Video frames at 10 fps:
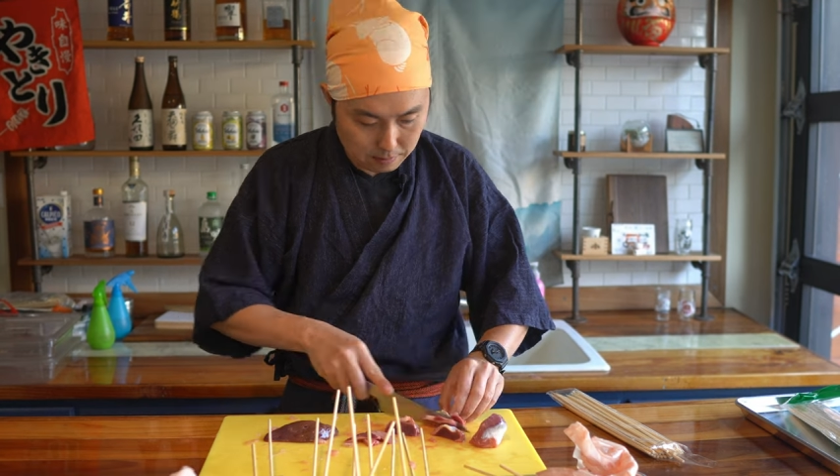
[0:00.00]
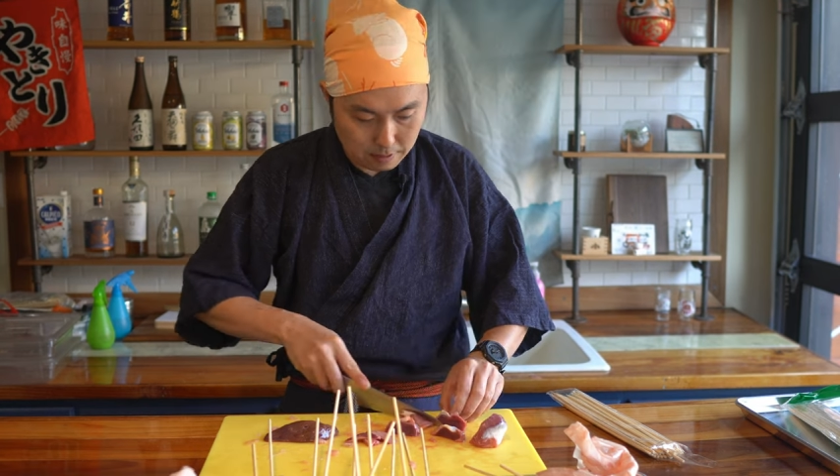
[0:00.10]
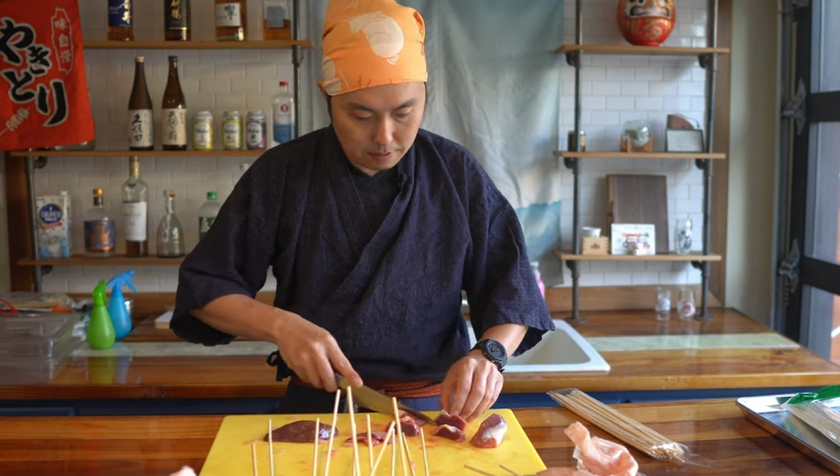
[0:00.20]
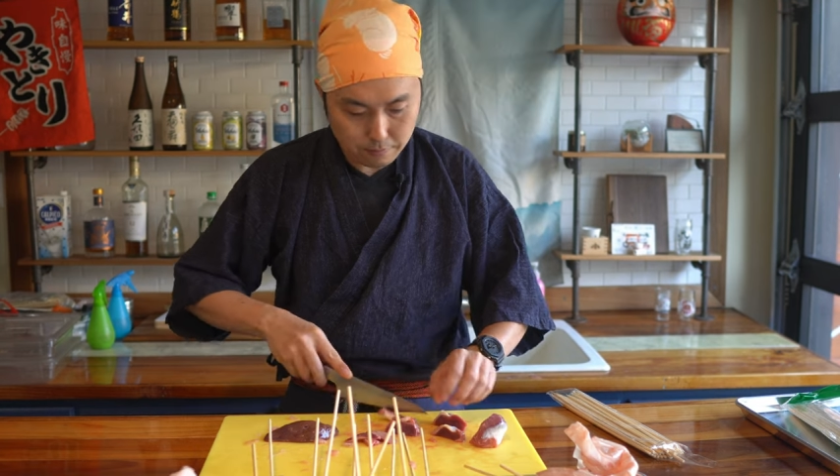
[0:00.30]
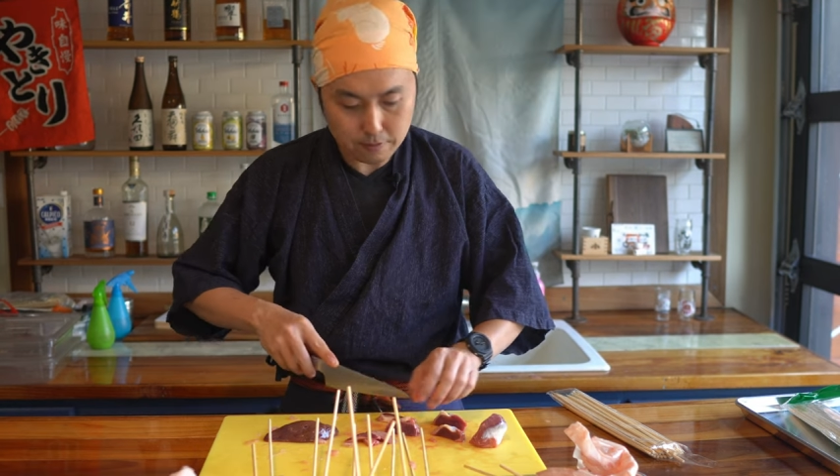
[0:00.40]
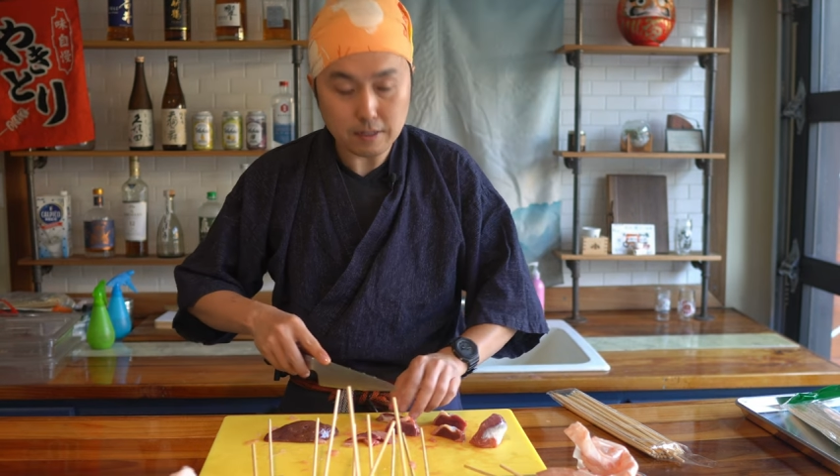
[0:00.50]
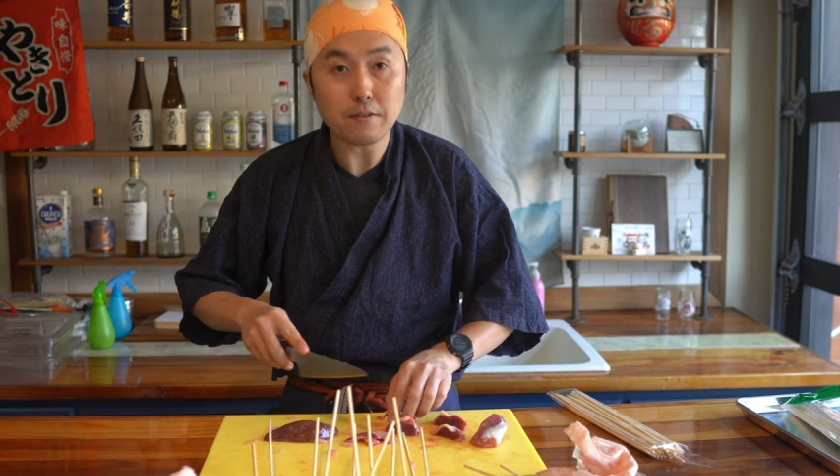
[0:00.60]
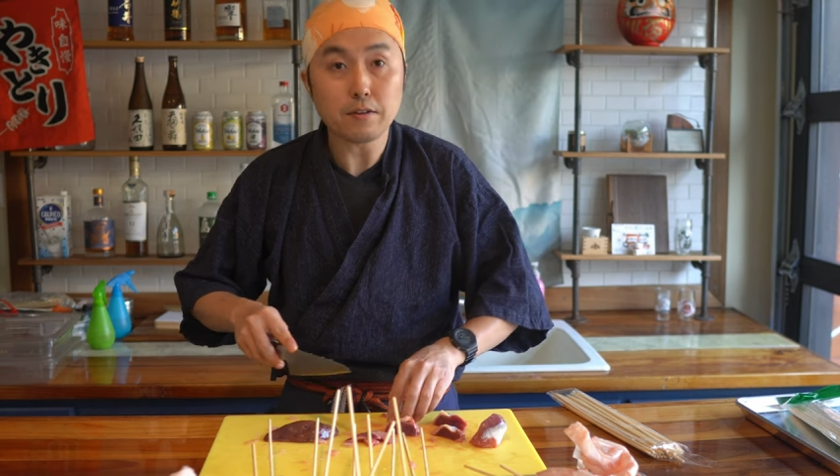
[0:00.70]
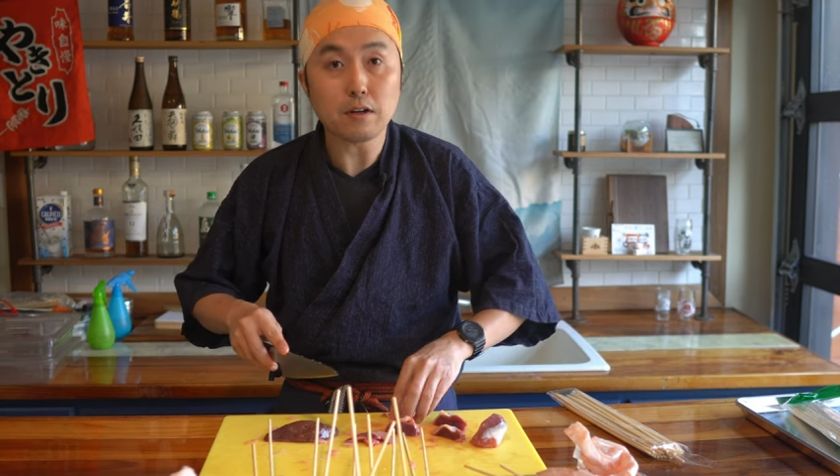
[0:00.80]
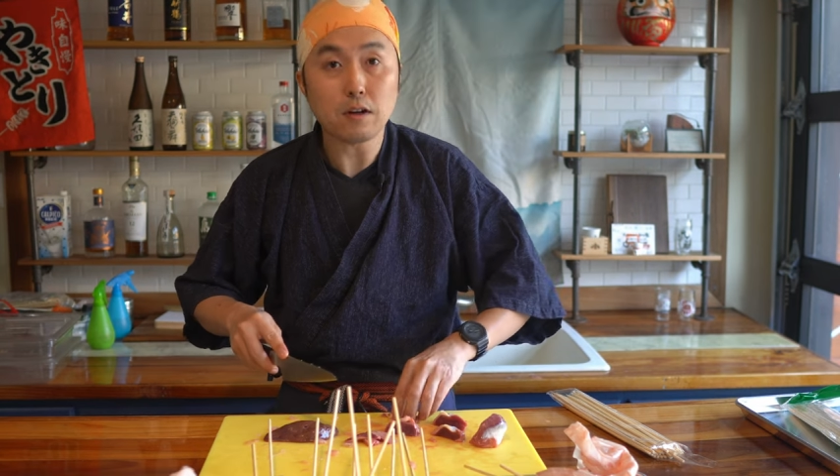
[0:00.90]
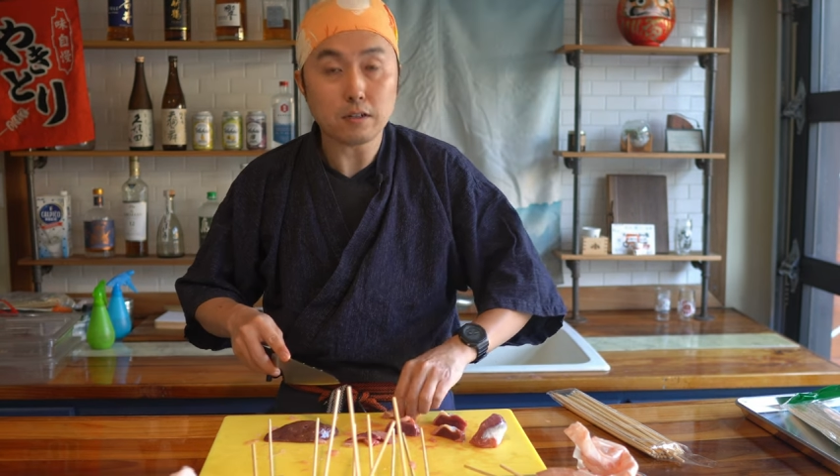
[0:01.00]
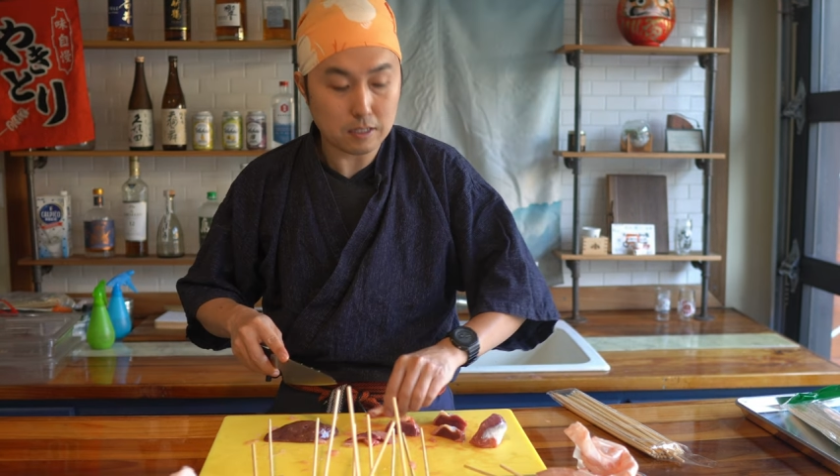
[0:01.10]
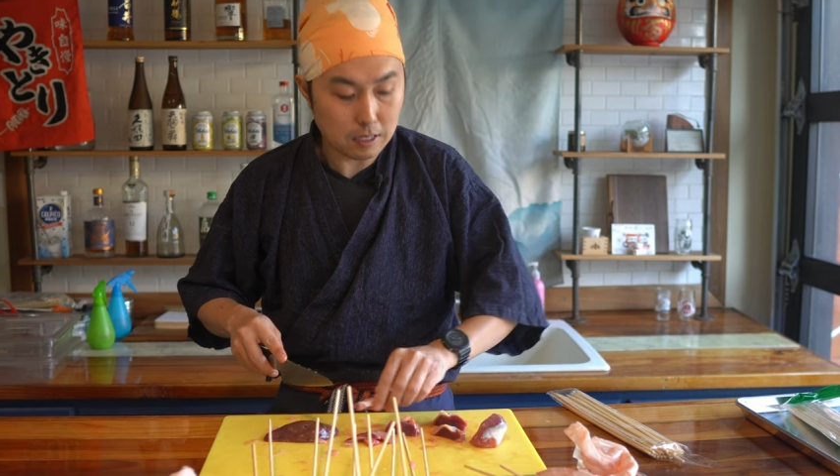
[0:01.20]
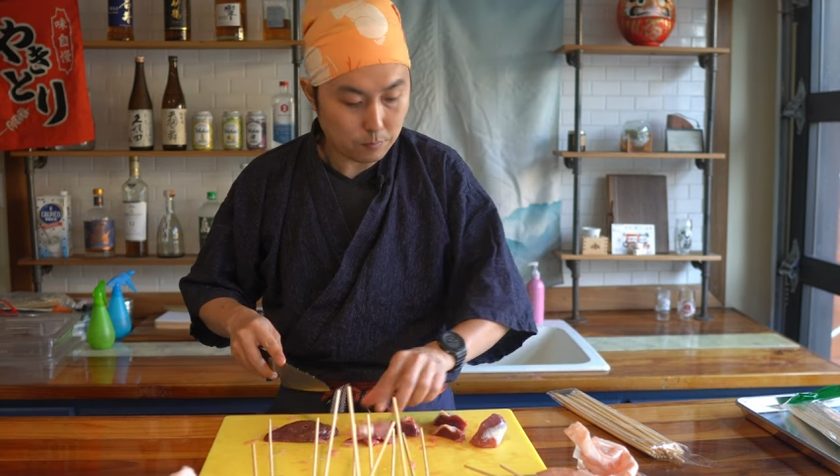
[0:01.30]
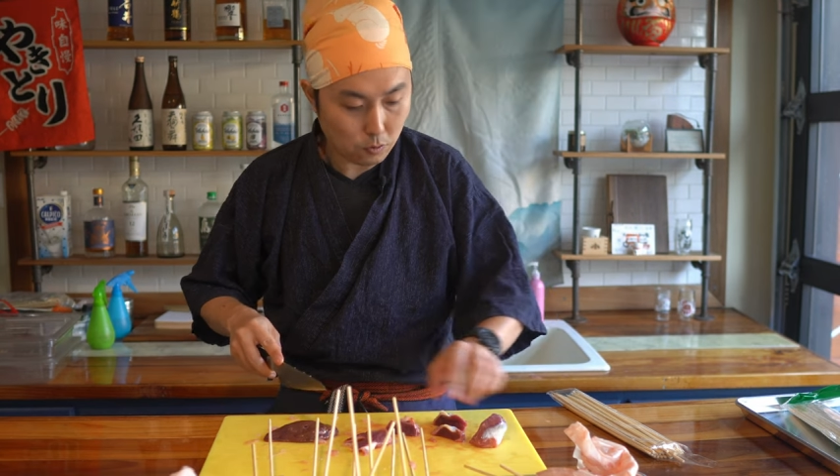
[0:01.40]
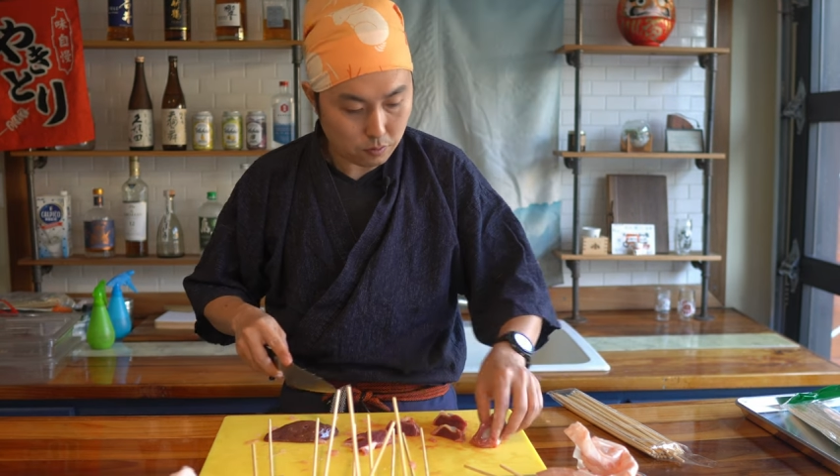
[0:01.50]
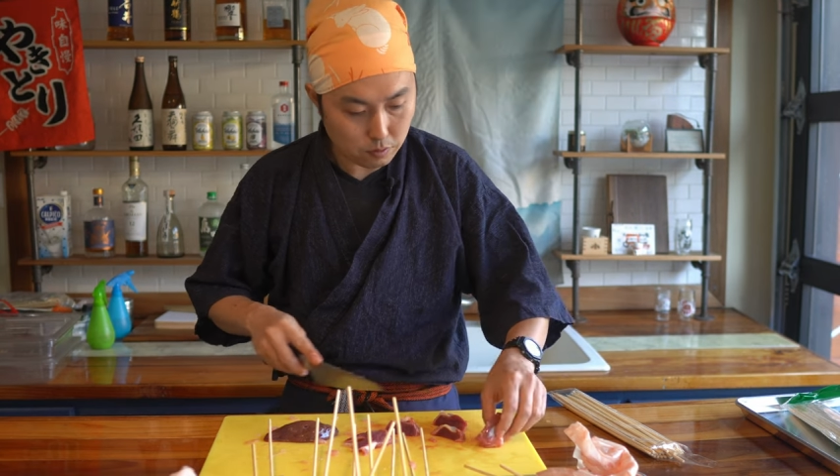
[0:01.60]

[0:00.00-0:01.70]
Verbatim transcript: Knife is having a hard time going